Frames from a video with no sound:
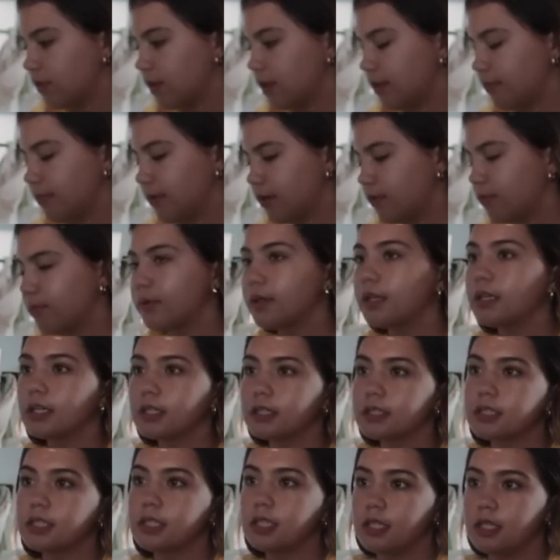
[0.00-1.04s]
right now
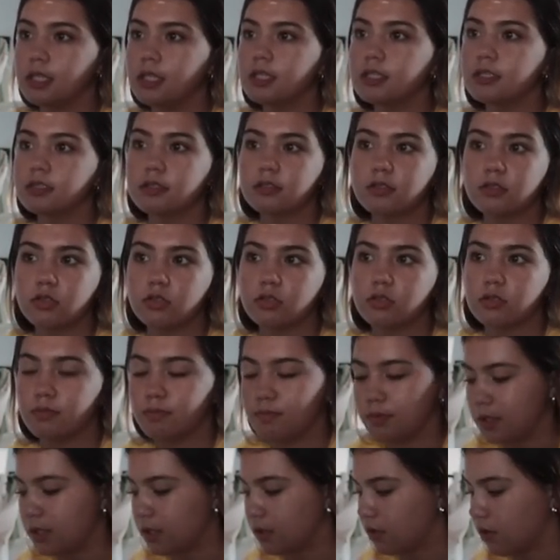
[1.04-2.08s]
because he is just
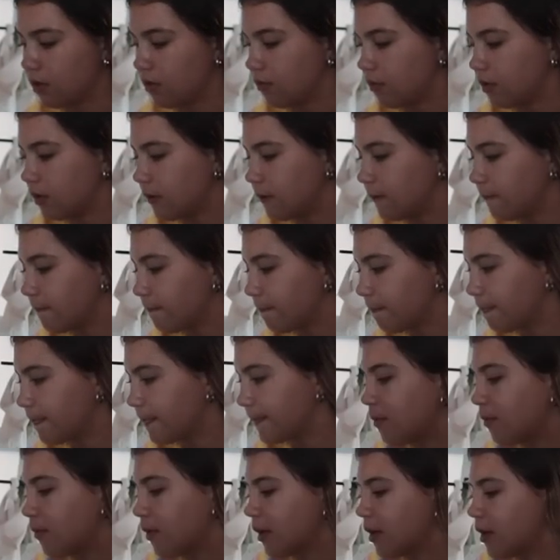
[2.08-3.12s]
being Coco.
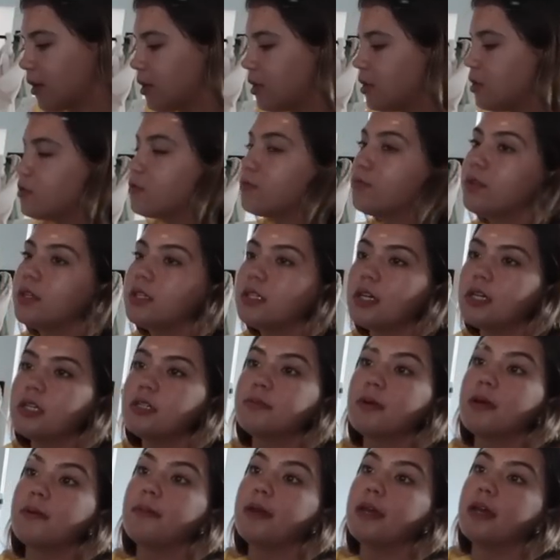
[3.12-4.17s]
We're gonna just retouch
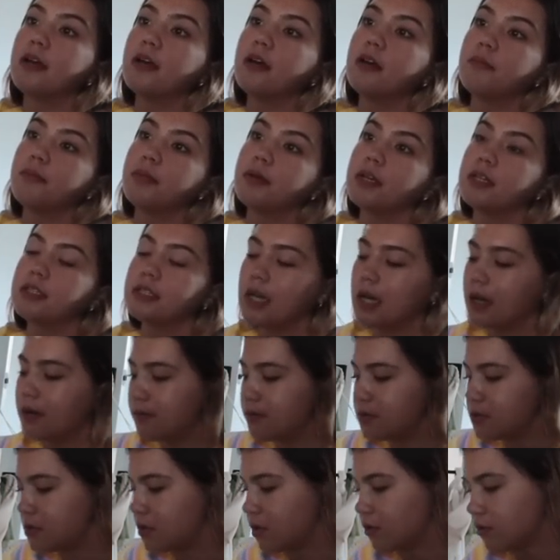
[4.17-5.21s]
my makeup because I was
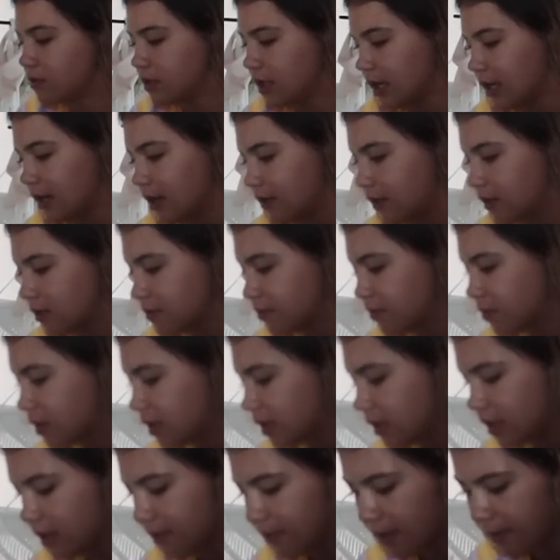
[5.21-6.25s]
so tired this morning
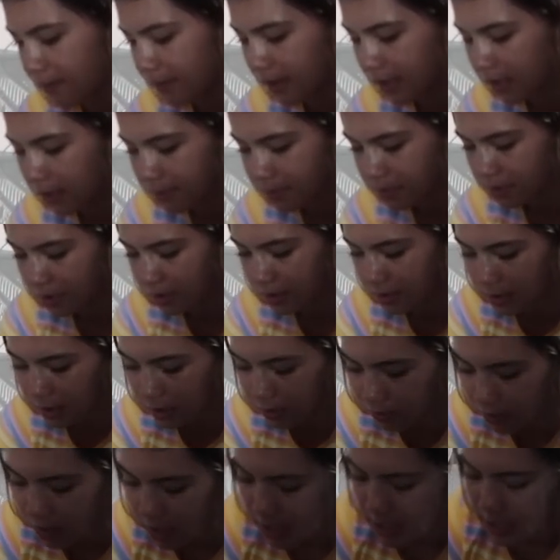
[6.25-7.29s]
that my makeup turned
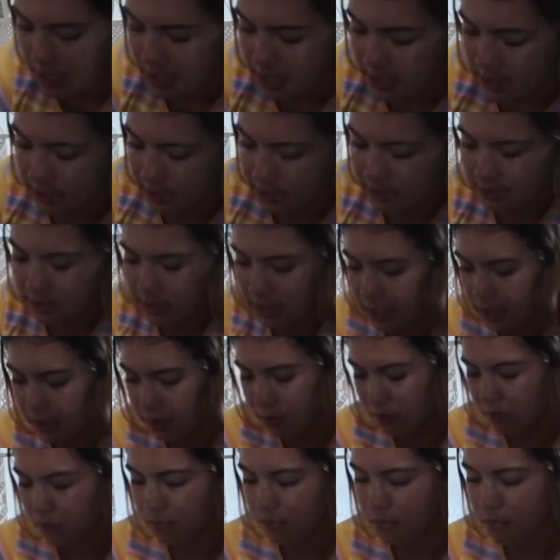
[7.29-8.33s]
out
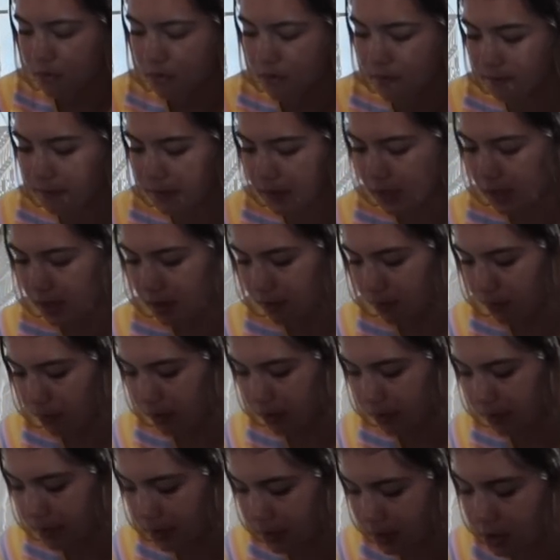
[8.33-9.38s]
terrible, and we're
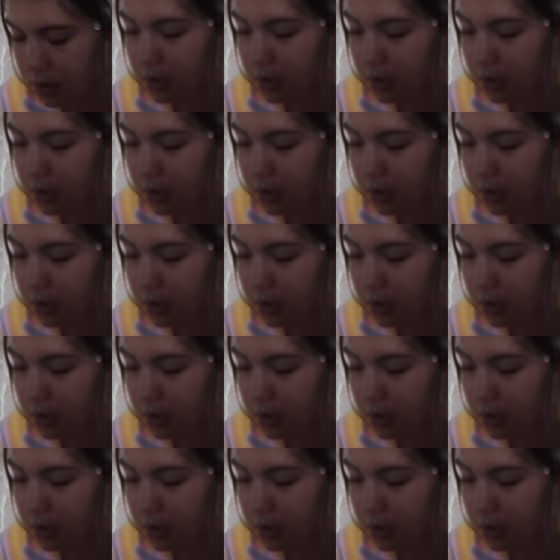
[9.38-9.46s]
gonna be at the